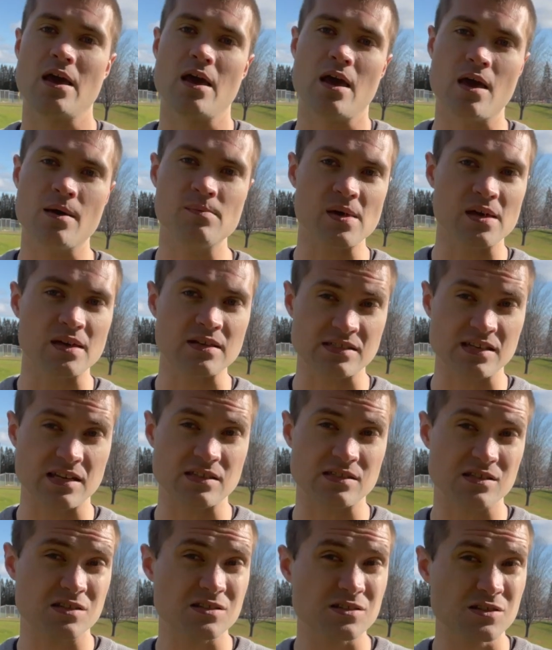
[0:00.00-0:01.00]
it makes
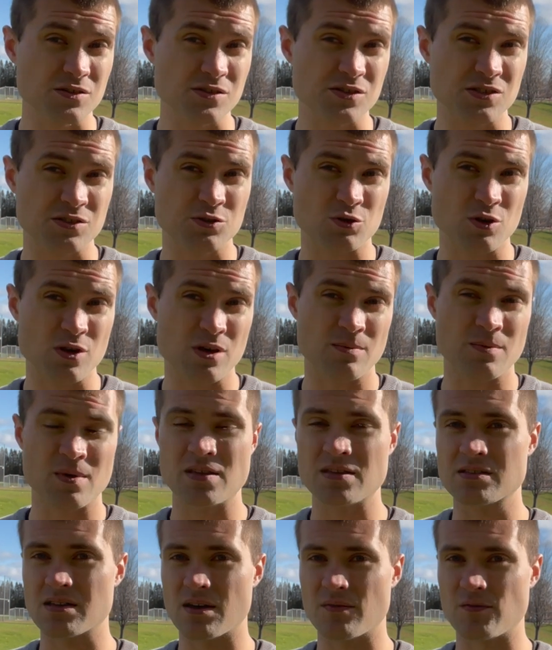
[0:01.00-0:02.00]
sense to still stream in
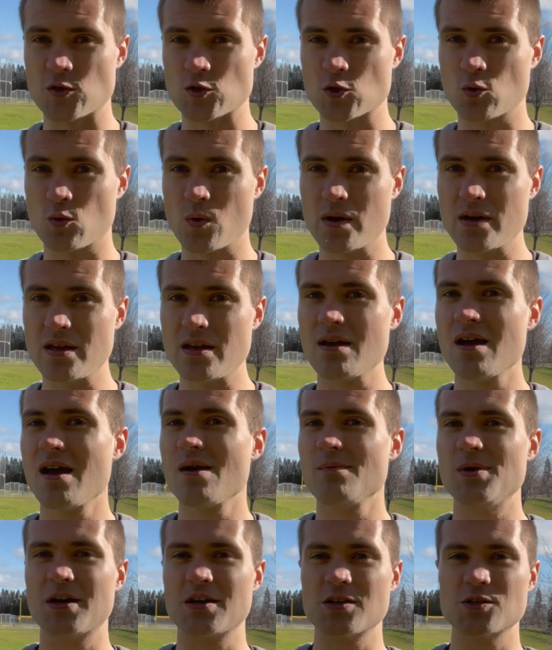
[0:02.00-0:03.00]
720
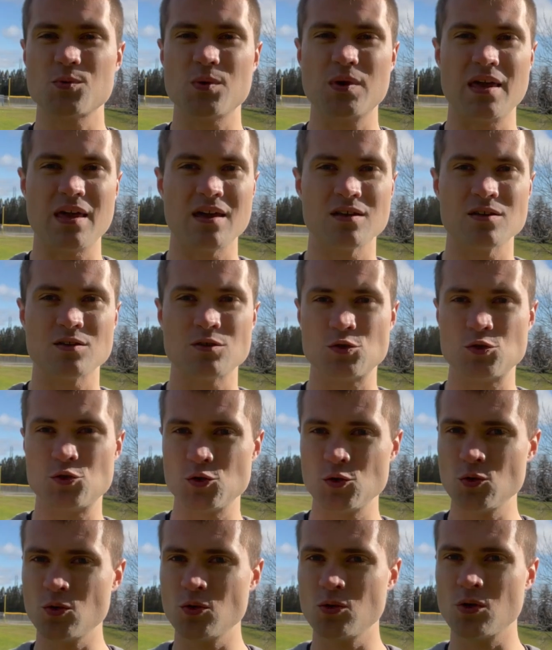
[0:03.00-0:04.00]
because we can't
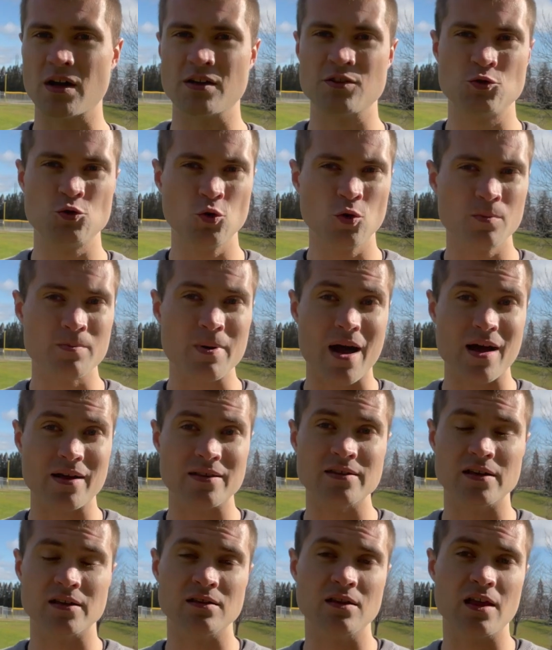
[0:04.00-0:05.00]
do a dual
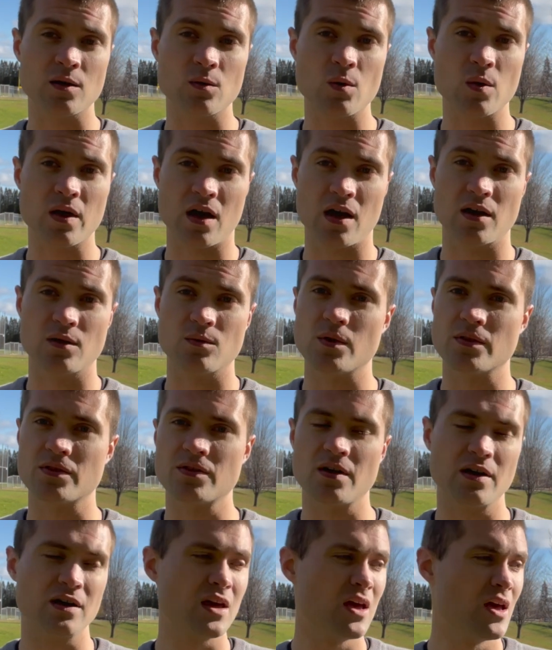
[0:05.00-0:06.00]
bonded like we can with
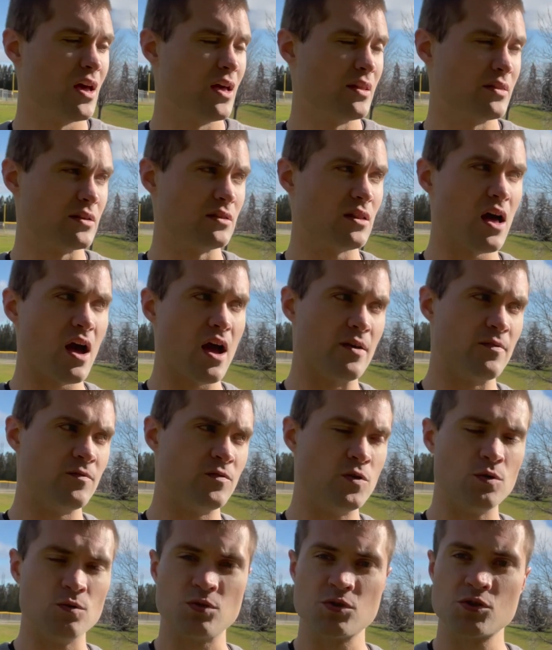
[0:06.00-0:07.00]
like the
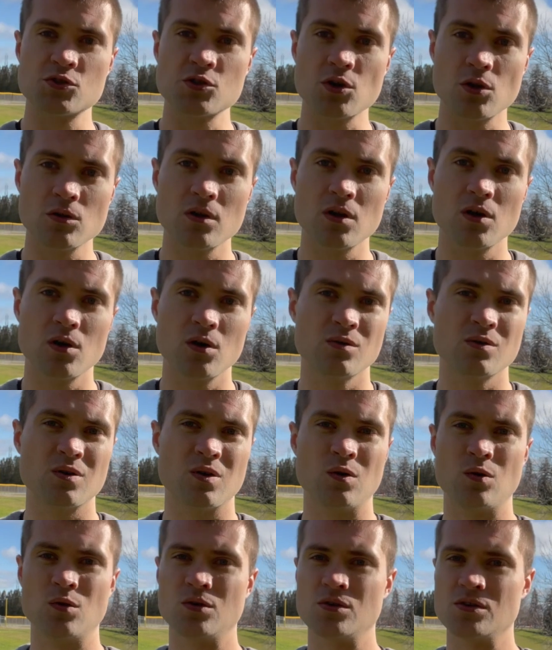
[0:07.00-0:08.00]
LiveU Solo
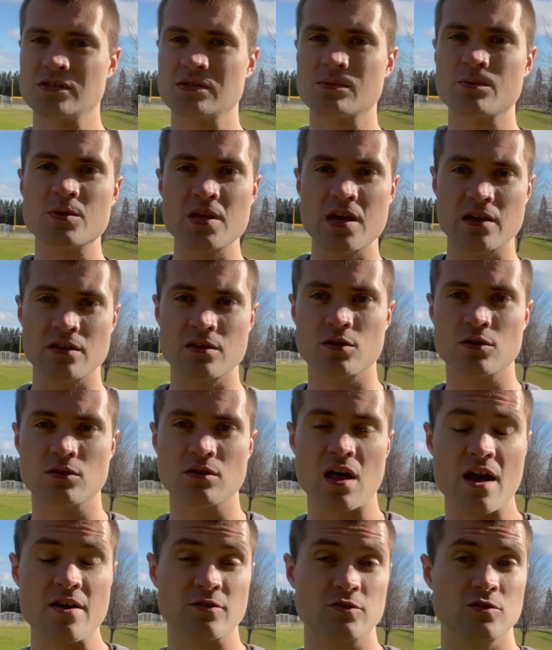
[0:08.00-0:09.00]
or some of the other
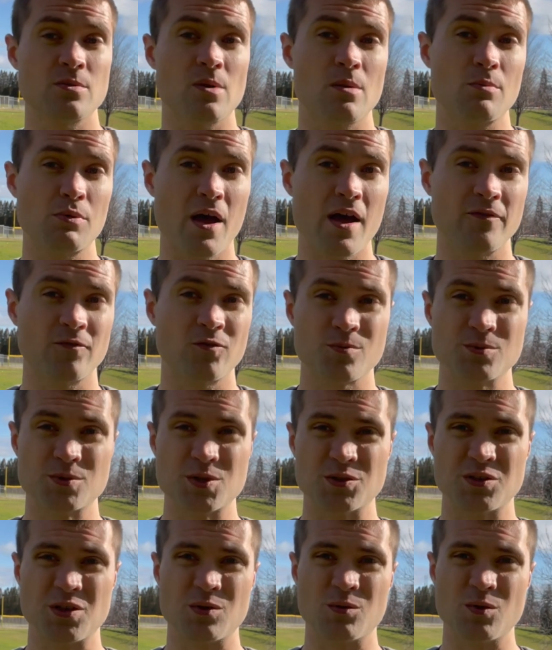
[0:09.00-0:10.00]
live streaming platforms
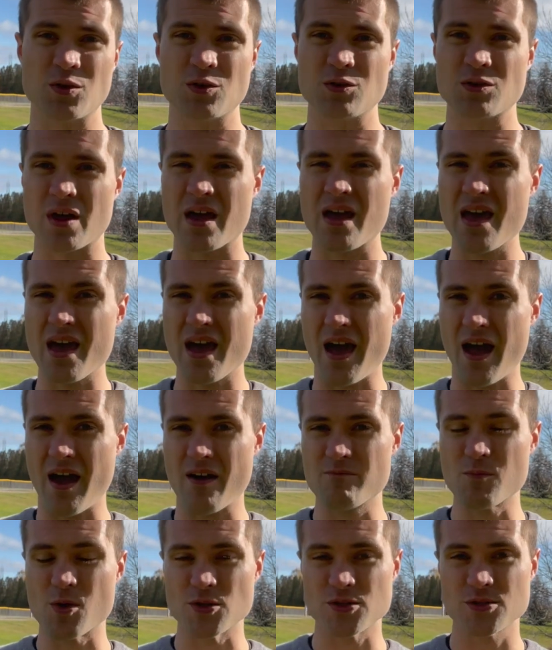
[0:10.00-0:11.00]
out there where you can have
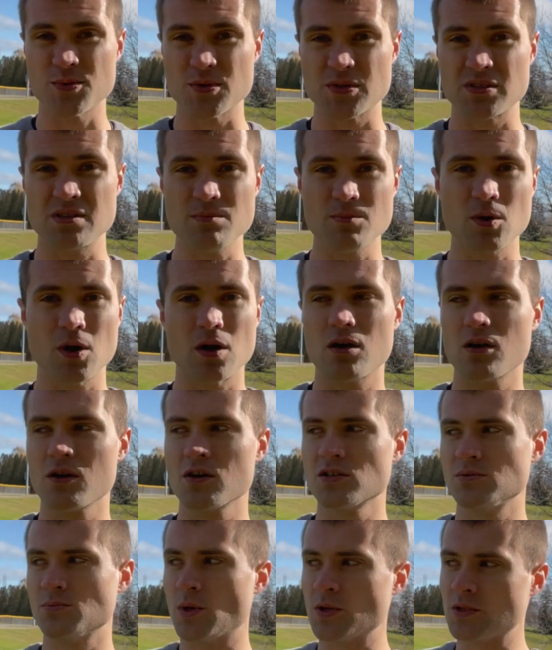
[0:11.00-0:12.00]
multiple SIM
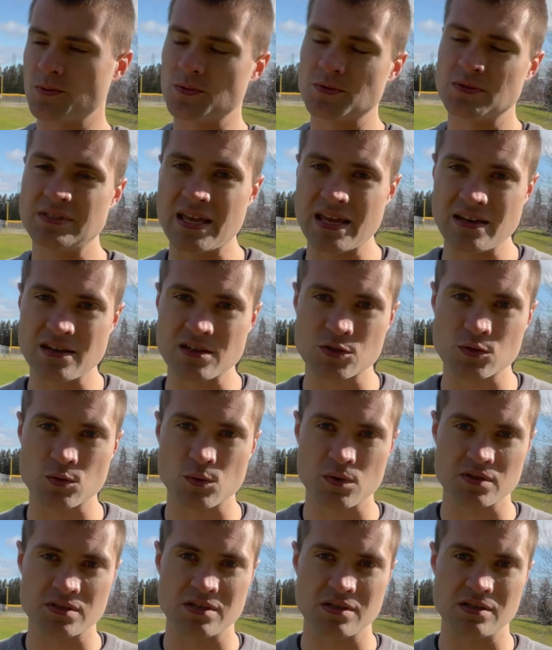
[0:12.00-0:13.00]
cards and multiple data
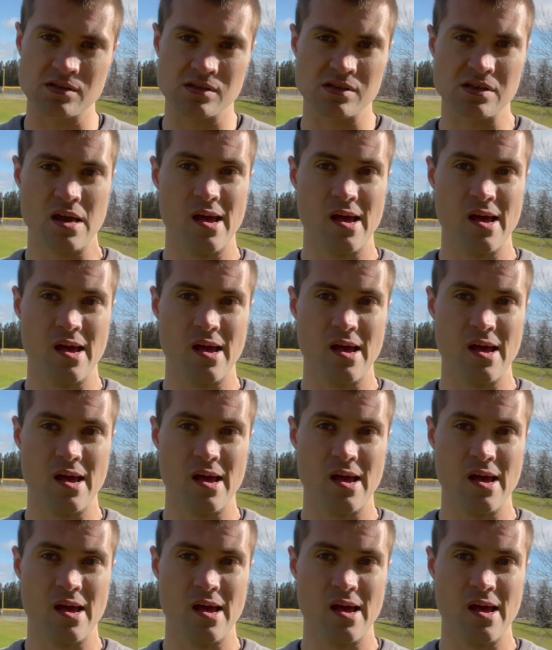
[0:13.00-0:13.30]
sources